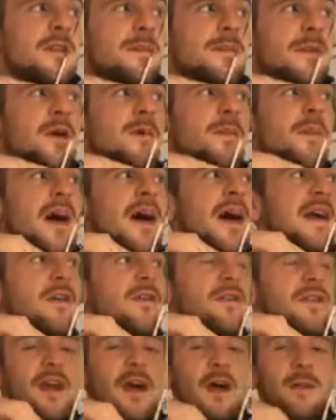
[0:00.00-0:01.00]
the bow back
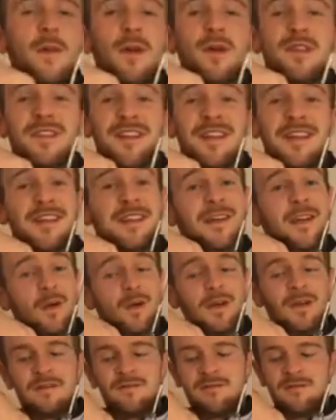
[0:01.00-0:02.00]
on the elbow sling and
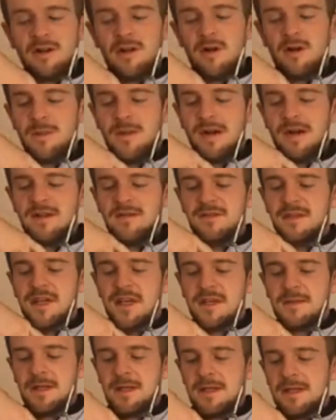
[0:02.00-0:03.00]
holding for a long period of
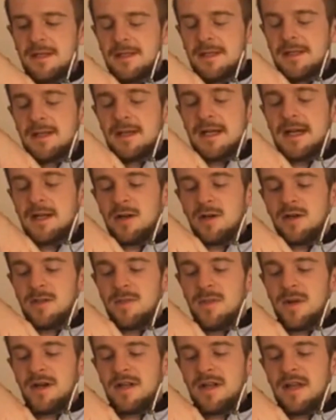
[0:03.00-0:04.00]
time, I learned
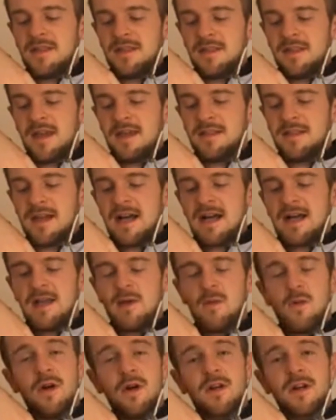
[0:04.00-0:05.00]
about at the Antalya
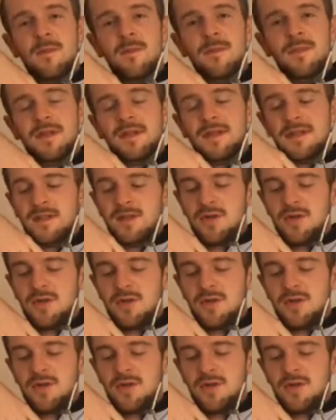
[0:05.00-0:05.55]
World Cup in